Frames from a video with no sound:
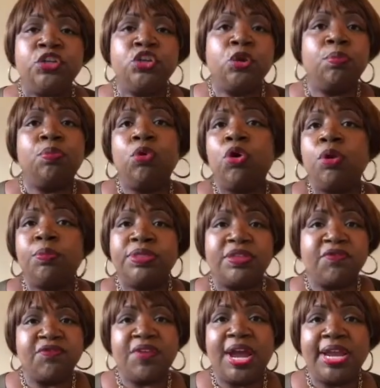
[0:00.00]
You're born with
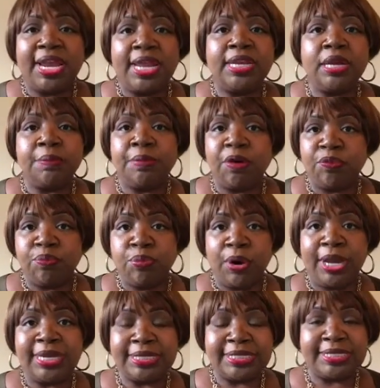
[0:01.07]
a finite number of
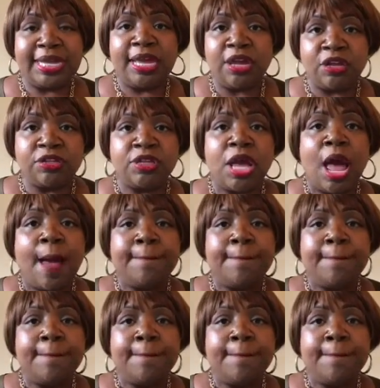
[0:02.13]
brain cells,